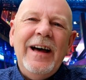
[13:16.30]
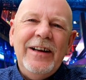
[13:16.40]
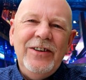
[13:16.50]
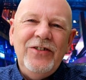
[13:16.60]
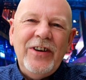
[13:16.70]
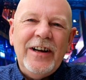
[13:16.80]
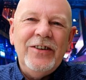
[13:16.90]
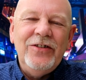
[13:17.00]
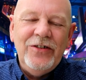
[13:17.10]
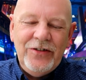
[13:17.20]
and he
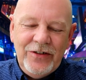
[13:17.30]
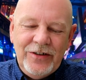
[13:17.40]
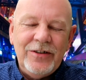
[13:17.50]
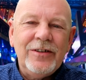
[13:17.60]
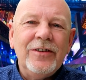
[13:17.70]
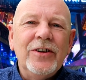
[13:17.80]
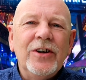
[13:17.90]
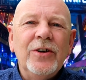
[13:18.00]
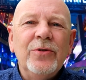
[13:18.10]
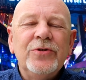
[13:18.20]
challenges the
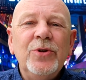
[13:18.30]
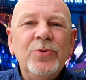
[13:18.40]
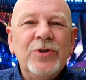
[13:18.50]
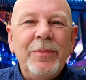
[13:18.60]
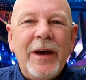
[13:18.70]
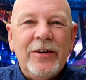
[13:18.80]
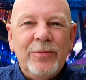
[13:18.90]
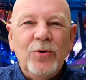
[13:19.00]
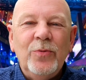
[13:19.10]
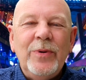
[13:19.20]
girls who's the best
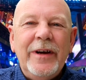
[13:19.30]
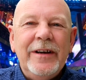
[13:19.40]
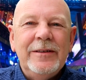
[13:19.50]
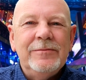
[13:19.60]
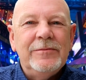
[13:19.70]
pool player.